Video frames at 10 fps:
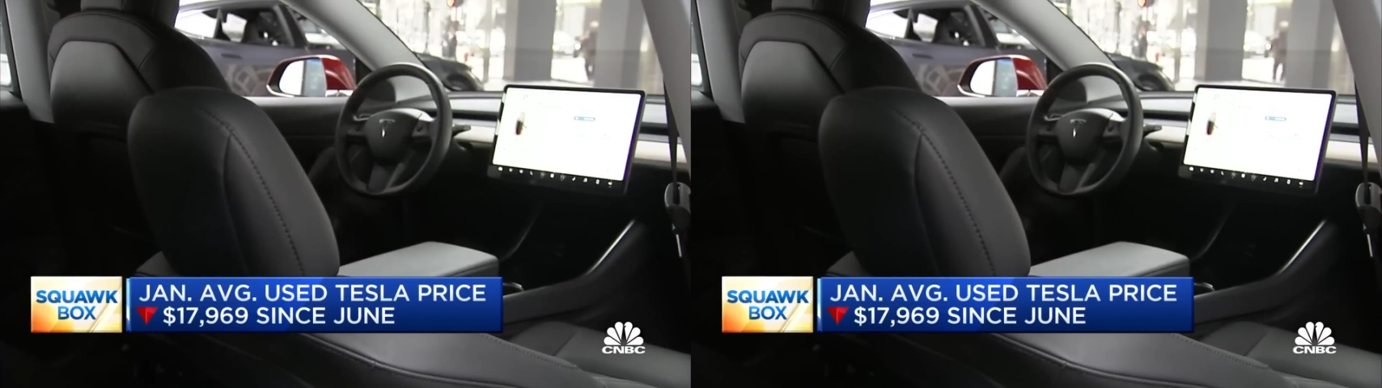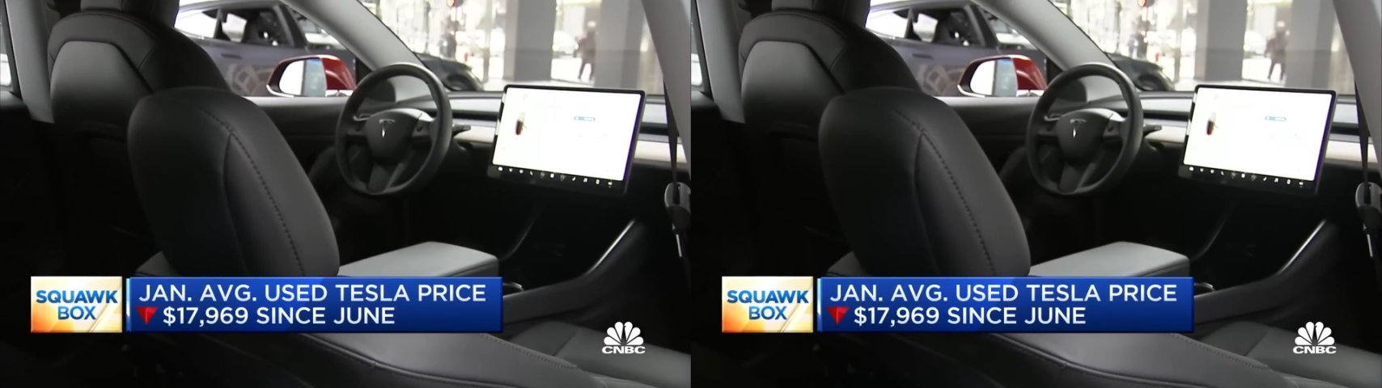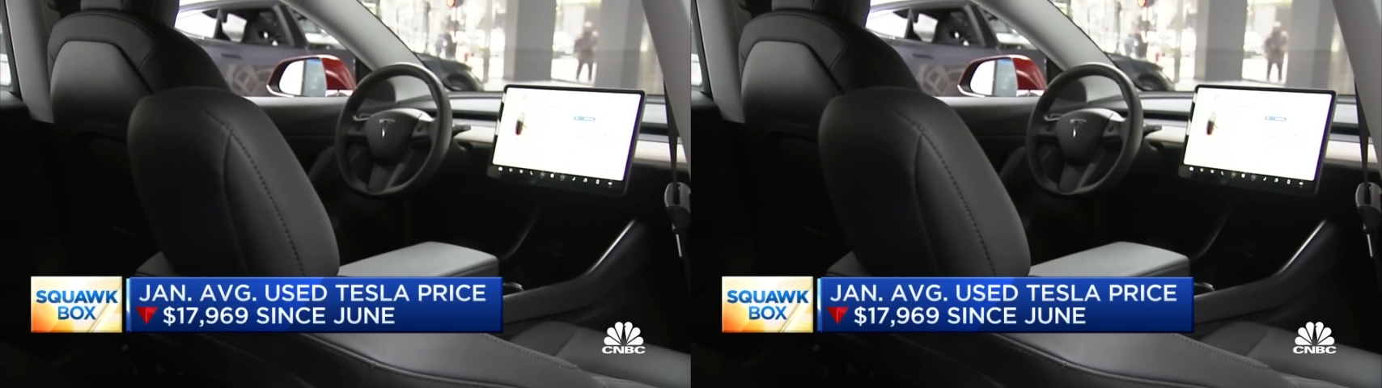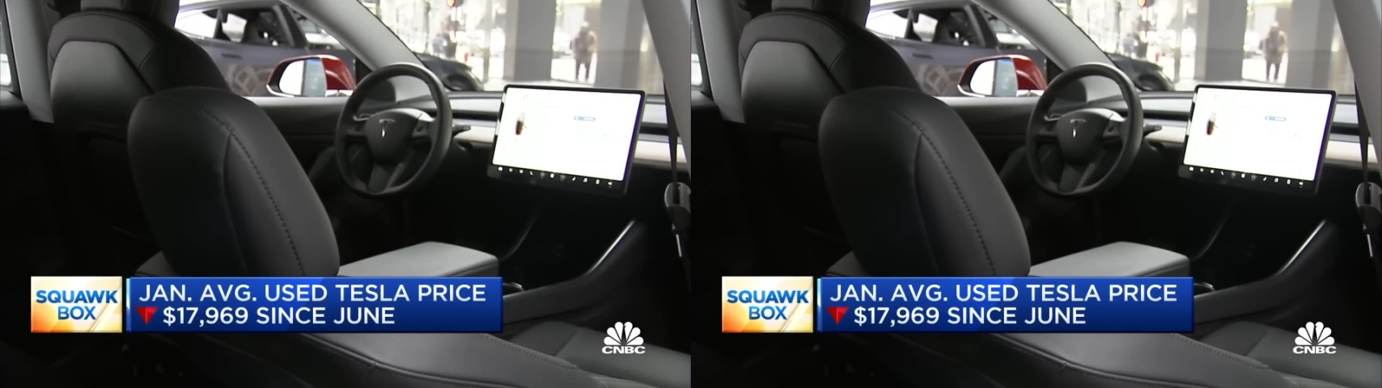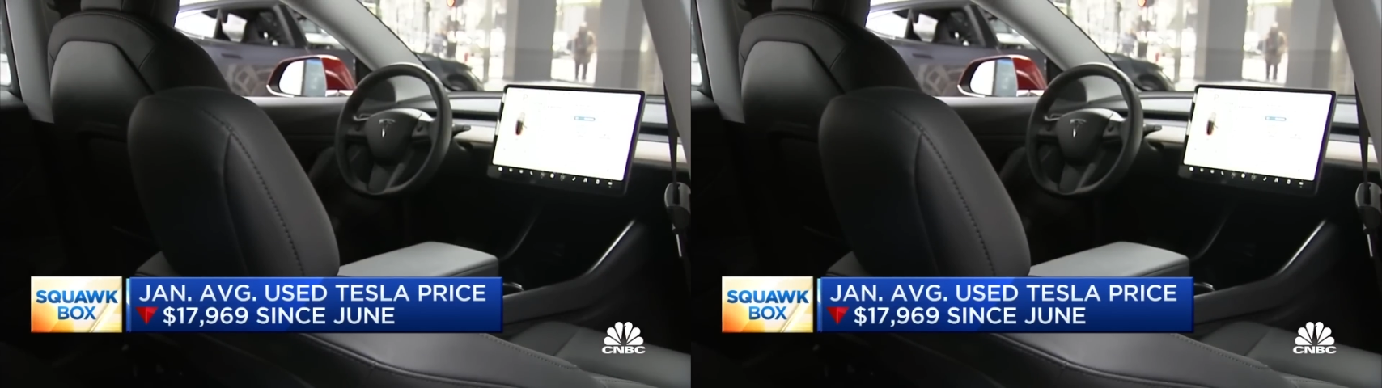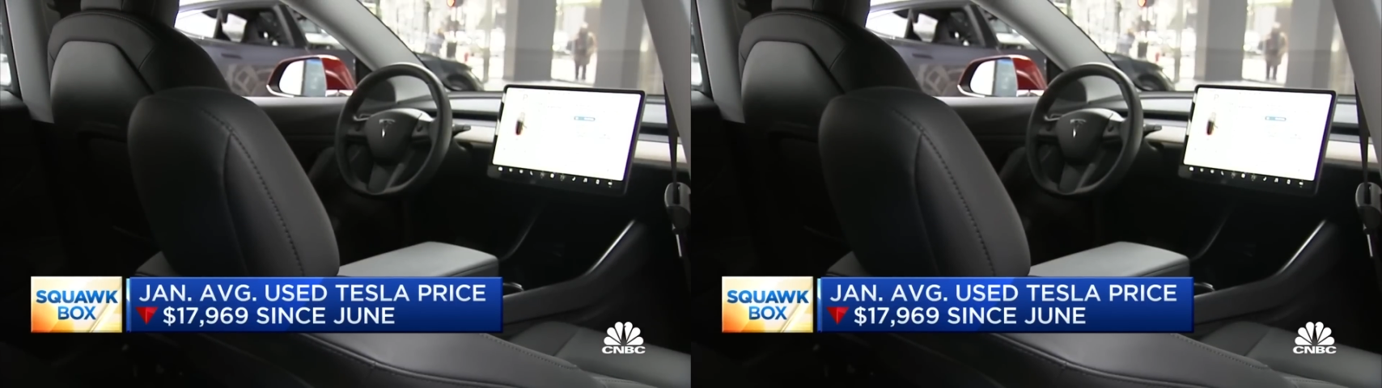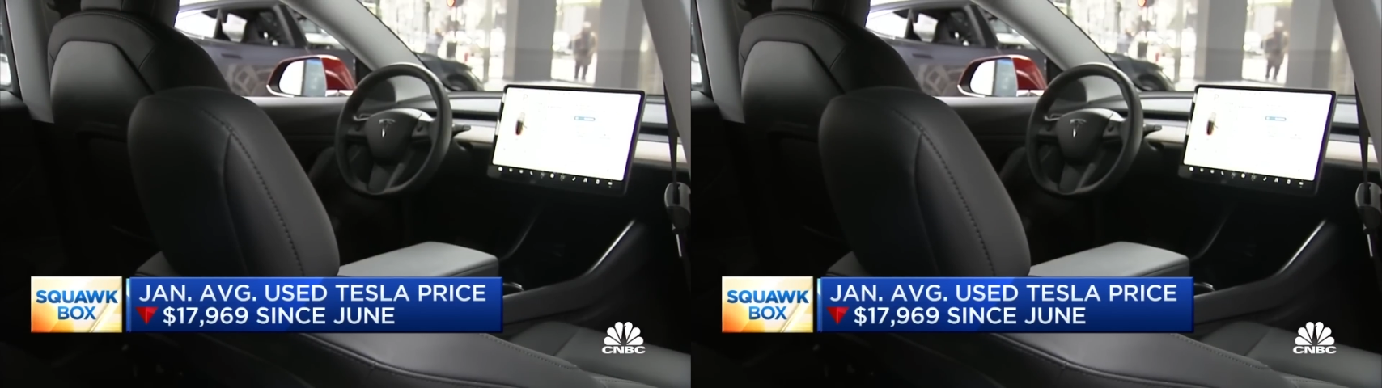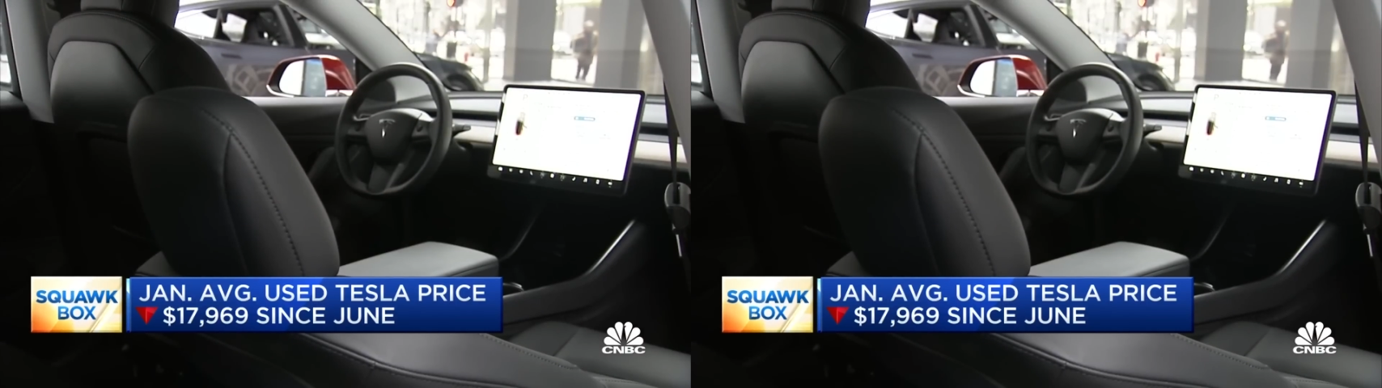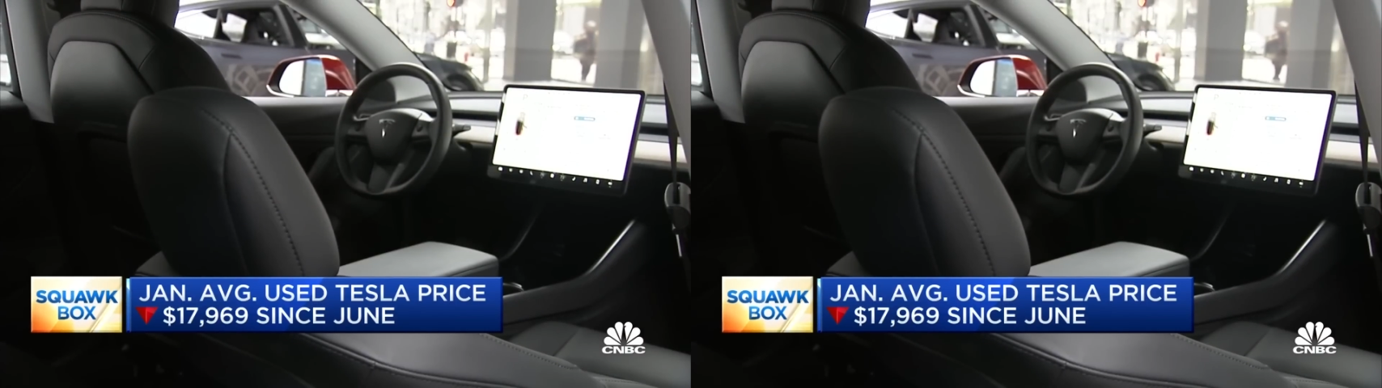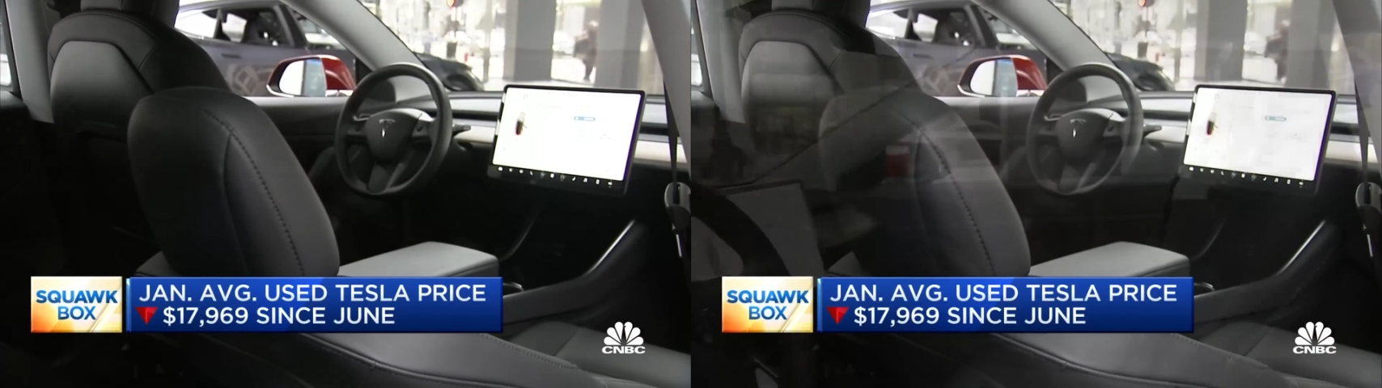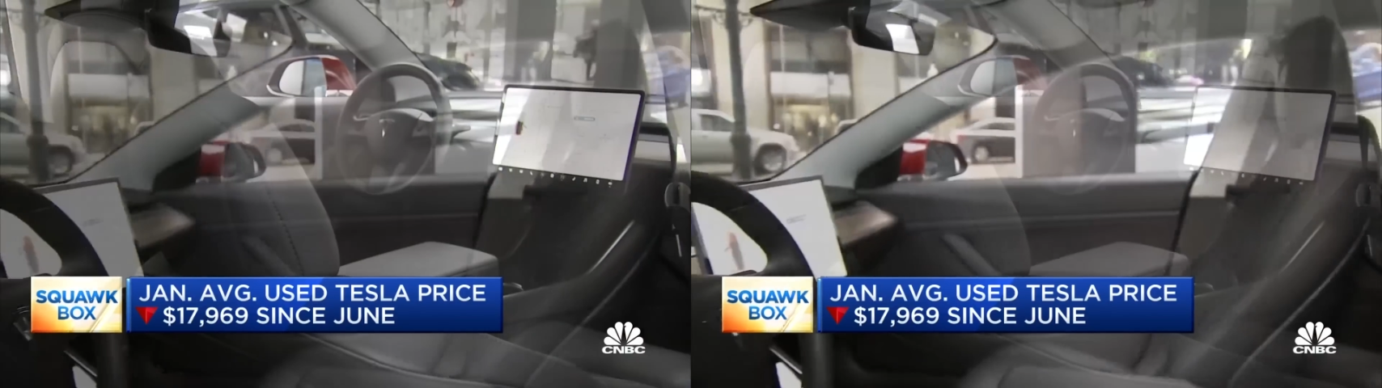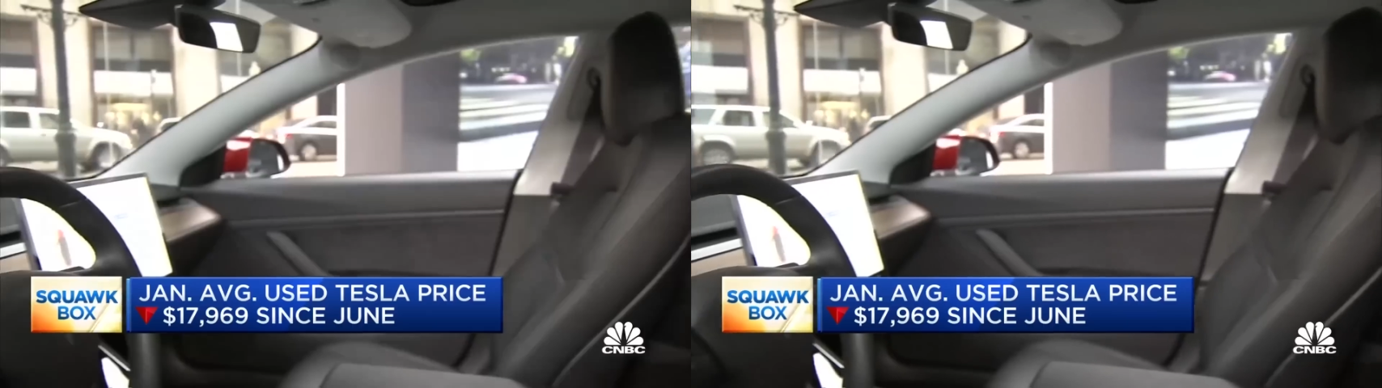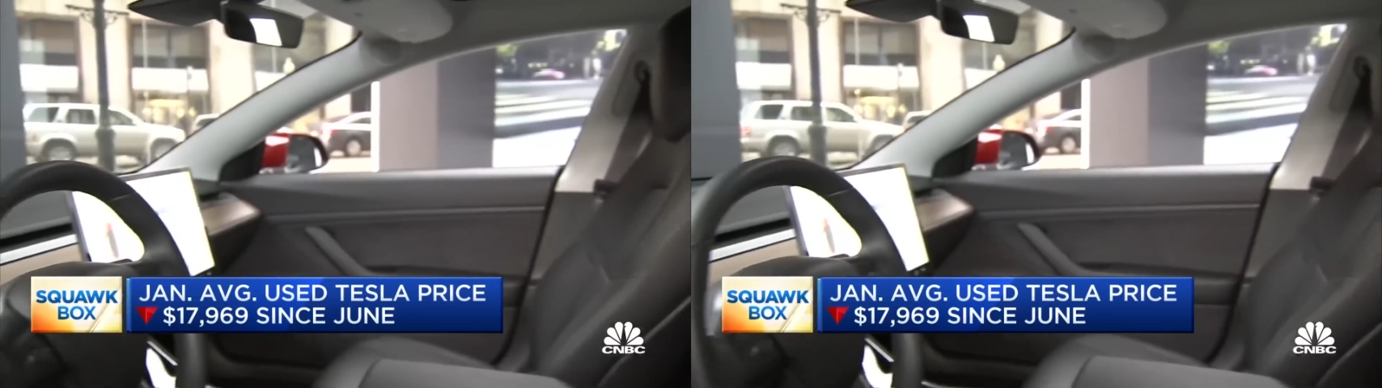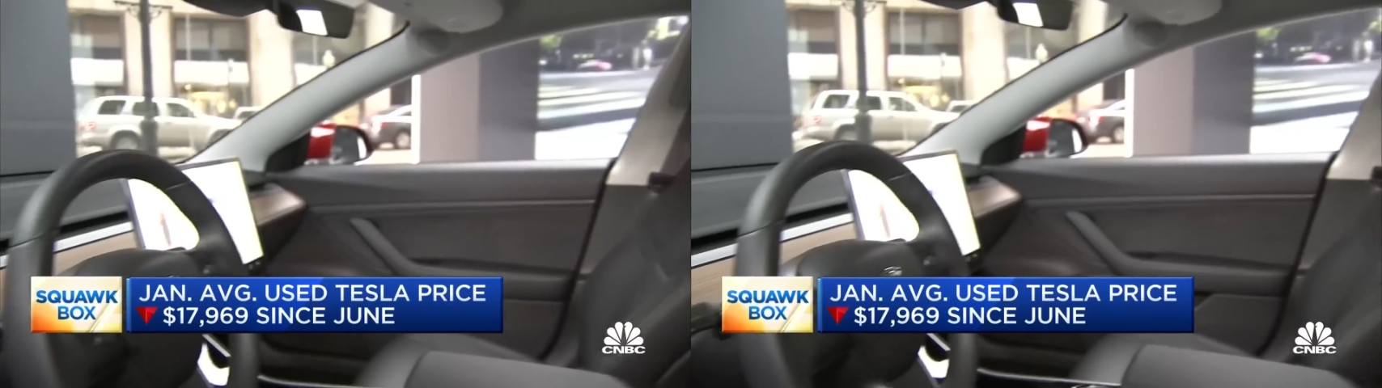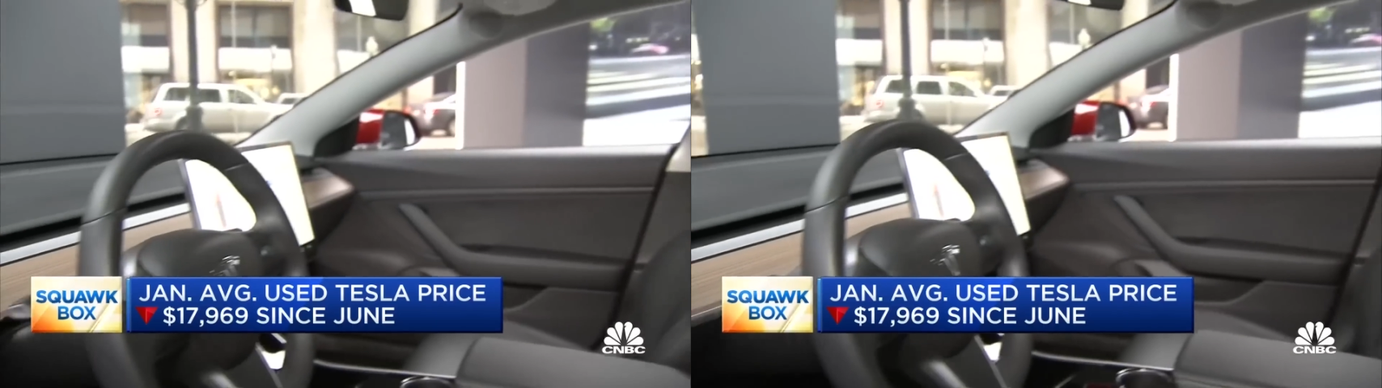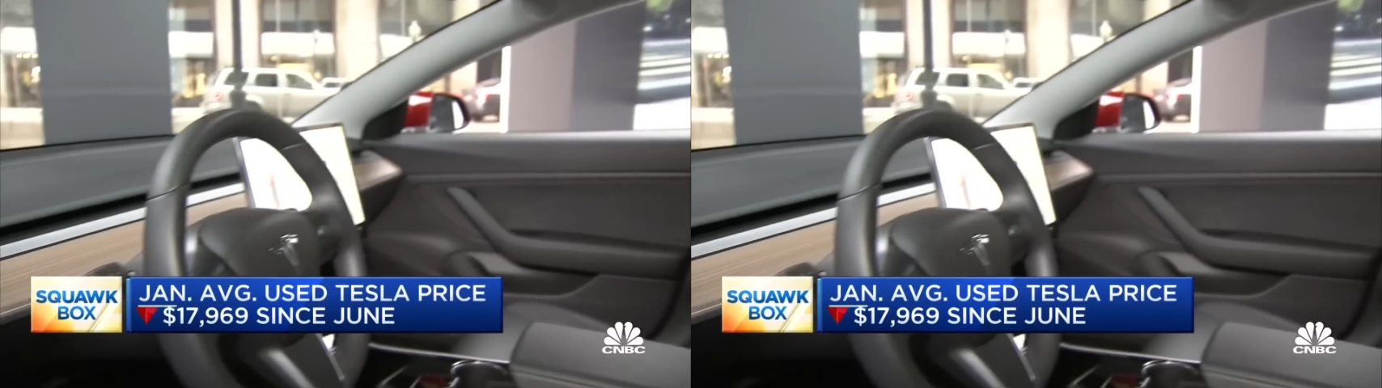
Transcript: [unreadable: no face in view]